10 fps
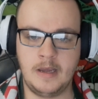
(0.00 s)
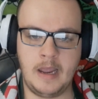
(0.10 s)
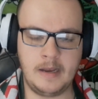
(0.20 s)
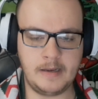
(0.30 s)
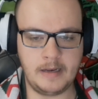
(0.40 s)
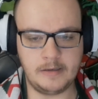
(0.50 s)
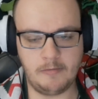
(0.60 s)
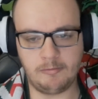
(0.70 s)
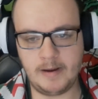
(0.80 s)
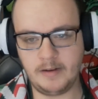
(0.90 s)
And then the
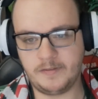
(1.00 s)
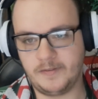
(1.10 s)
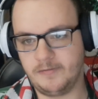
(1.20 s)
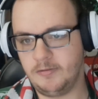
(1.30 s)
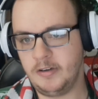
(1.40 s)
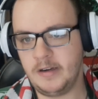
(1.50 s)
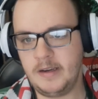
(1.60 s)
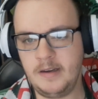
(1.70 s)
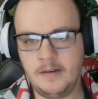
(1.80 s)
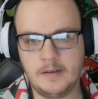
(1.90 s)
round
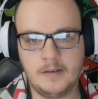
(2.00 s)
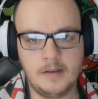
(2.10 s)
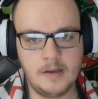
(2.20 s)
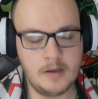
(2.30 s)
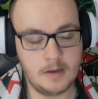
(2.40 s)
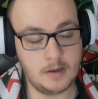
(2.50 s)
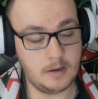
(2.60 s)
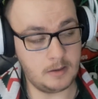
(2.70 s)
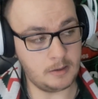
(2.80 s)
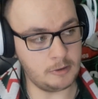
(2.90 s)
3,
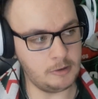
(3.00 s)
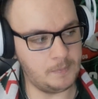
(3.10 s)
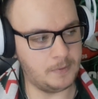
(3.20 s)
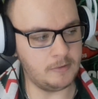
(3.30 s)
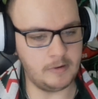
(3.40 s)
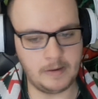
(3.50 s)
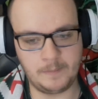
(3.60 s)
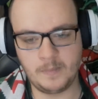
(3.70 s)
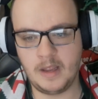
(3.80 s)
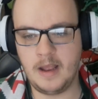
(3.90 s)
oh boy,
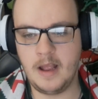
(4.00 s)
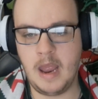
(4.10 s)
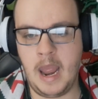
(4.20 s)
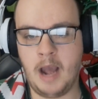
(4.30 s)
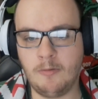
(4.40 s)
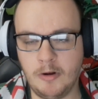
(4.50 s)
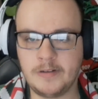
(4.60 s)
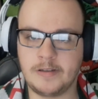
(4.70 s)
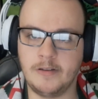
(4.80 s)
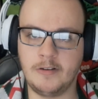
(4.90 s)
our
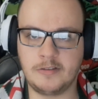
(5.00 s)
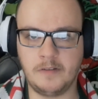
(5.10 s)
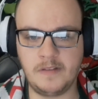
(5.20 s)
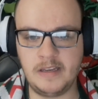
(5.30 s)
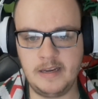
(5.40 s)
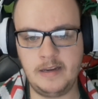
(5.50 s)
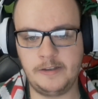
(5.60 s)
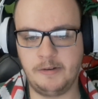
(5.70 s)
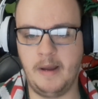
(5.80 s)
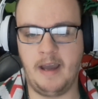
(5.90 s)
worst loss of the year
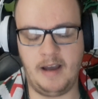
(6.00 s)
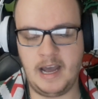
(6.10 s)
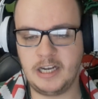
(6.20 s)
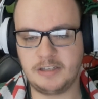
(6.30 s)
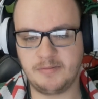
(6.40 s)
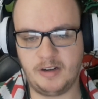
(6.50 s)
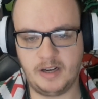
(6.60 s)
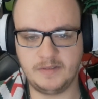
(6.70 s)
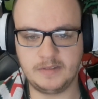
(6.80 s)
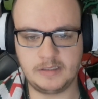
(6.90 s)
to our arch
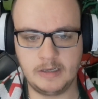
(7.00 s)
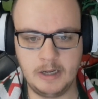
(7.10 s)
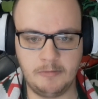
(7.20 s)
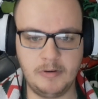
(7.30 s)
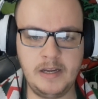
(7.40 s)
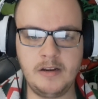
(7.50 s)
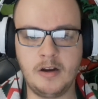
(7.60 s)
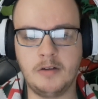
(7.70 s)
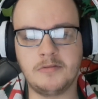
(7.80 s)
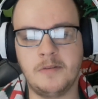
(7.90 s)
rivals. We
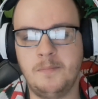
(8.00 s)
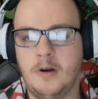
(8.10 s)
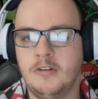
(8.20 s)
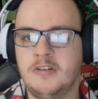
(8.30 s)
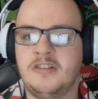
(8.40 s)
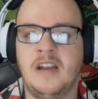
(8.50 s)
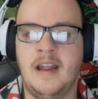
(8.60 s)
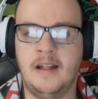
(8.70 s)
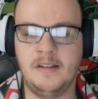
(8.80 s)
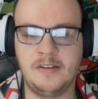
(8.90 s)
got demolished at
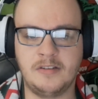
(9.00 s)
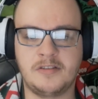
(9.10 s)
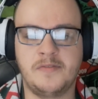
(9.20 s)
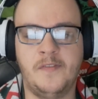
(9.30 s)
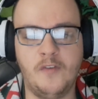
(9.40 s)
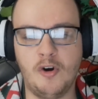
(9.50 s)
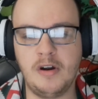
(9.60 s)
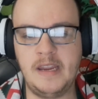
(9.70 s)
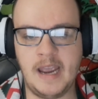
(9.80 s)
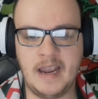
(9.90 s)
Allianz
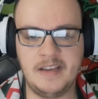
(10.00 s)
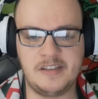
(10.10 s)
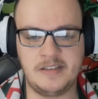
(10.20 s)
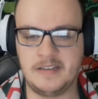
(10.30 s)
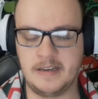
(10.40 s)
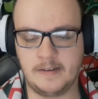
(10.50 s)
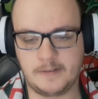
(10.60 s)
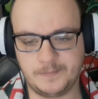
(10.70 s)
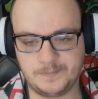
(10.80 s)
48-6.